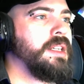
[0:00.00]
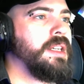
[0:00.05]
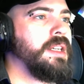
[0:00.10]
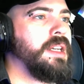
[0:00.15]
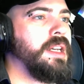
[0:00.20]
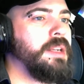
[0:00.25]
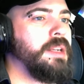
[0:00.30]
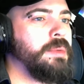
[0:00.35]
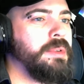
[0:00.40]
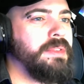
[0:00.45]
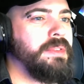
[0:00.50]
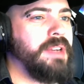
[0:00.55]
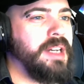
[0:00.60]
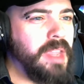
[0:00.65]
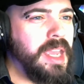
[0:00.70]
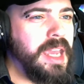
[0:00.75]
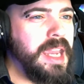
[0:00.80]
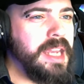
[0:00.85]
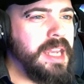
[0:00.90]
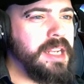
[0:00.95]
and we've
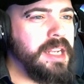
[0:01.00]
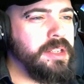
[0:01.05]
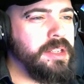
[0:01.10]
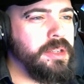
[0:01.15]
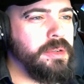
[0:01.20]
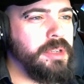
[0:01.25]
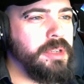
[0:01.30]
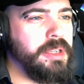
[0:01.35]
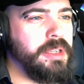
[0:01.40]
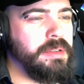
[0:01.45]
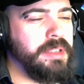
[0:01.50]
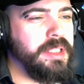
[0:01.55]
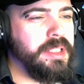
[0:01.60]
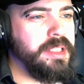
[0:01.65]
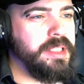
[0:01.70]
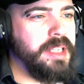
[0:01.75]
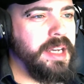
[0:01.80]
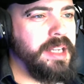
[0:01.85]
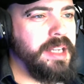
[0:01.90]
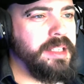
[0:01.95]
got 82 units
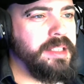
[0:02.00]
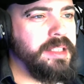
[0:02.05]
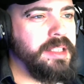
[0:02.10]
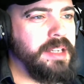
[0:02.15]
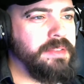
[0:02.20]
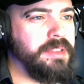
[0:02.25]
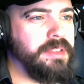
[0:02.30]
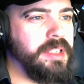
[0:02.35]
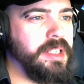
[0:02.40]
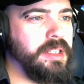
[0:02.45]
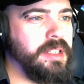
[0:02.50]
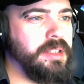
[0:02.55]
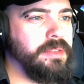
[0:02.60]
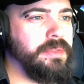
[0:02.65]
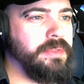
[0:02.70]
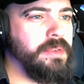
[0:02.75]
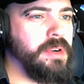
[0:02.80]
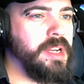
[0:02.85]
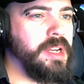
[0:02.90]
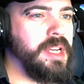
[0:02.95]
at
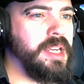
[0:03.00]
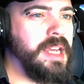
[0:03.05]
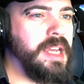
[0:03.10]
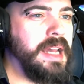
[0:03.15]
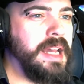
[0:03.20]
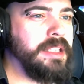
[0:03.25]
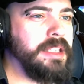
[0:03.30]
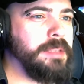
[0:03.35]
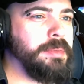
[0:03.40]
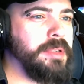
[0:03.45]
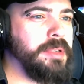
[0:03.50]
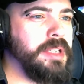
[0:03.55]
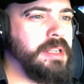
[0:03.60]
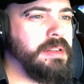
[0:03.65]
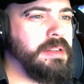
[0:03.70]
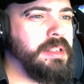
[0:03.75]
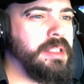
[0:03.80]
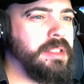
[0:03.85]
748 gallons per unit.